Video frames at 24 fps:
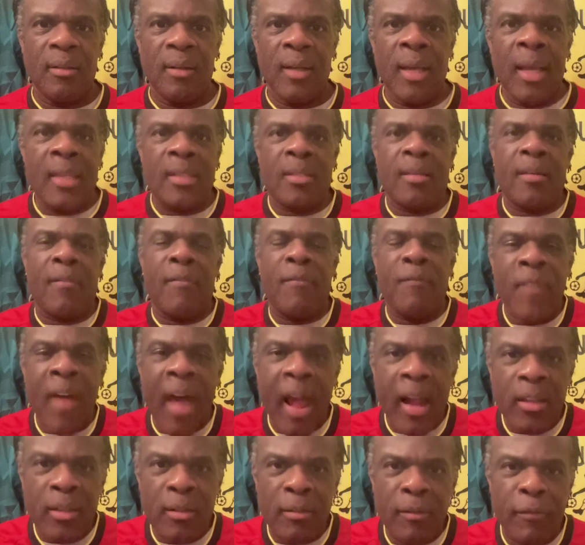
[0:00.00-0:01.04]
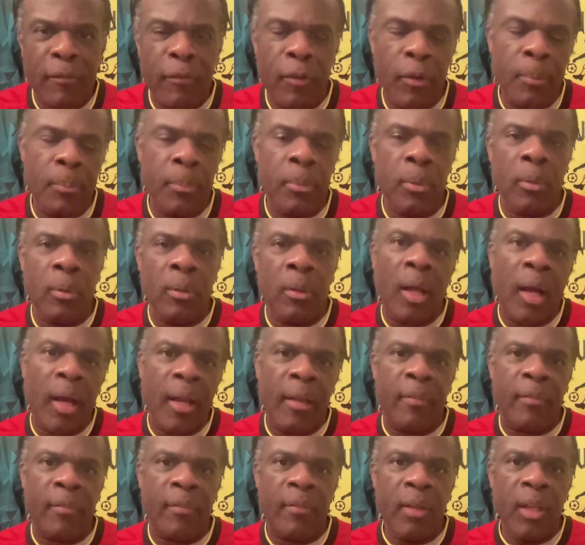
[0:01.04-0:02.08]
It's a fact of football
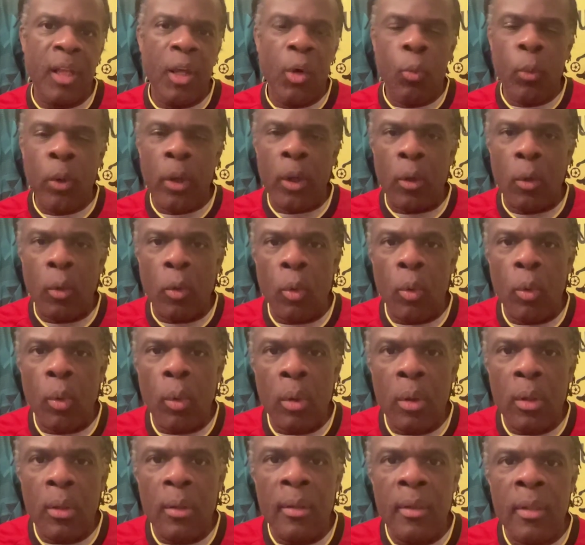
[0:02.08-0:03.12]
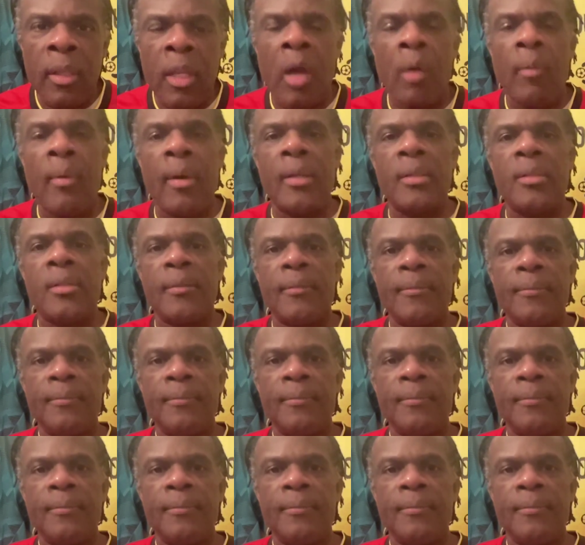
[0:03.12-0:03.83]
life. We all know it.